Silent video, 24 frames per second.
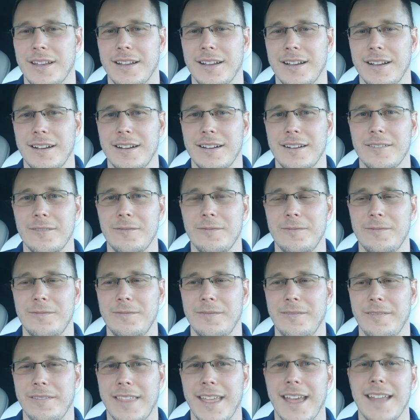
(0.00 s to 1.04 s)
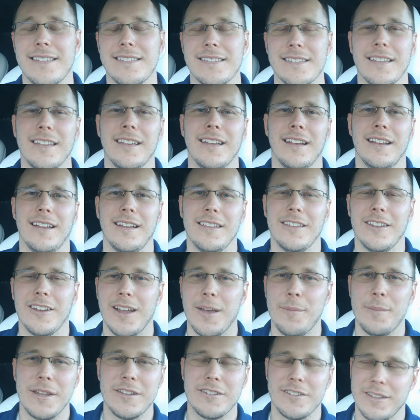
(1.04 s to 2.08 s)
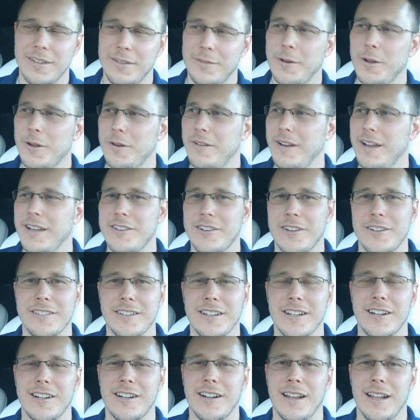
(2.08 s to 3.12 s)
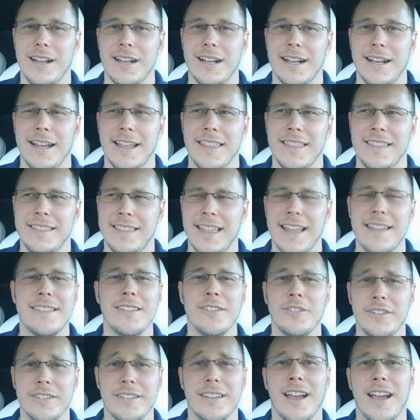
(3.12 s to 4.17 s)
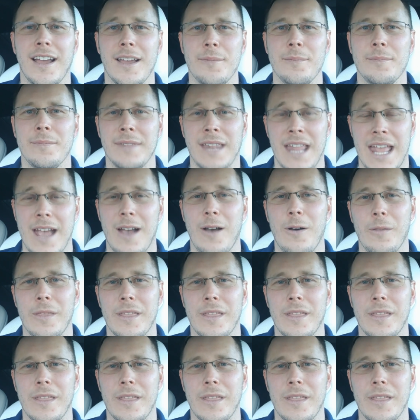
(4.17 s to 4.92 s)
I mentioned the road rage earlier. That's the only time now